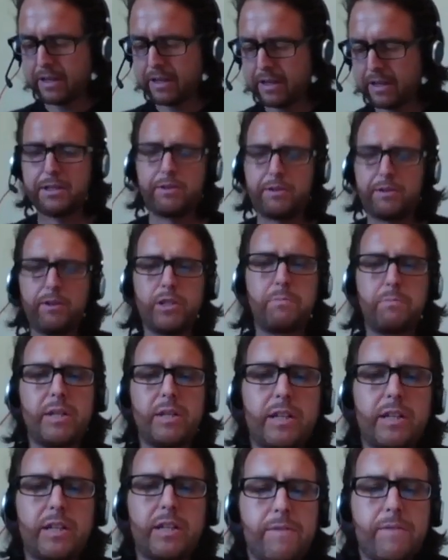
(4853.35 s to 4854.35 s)
as you know, just been
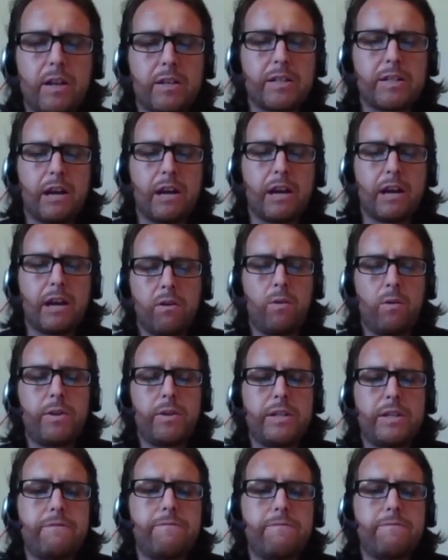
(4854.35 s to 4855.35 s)
discussing for the last
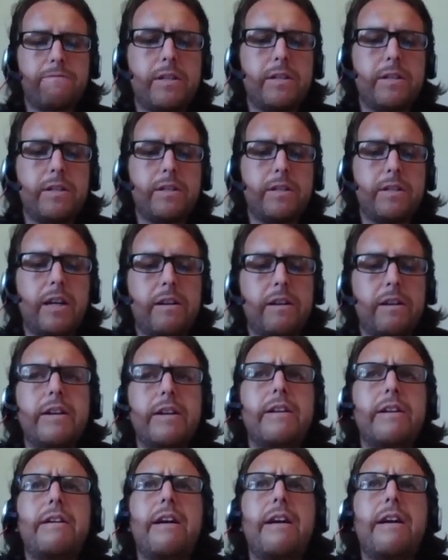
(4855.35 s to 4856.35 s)
hour all the different
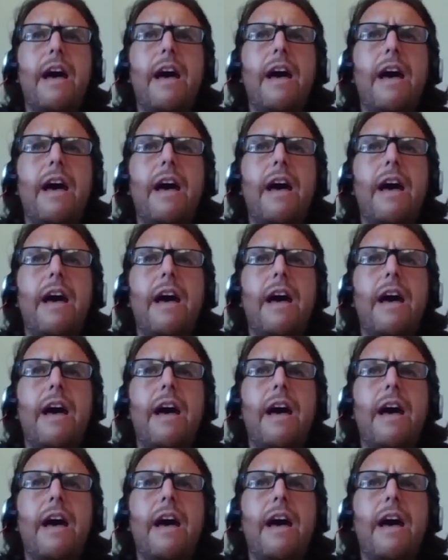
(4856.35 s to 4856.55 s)
kind of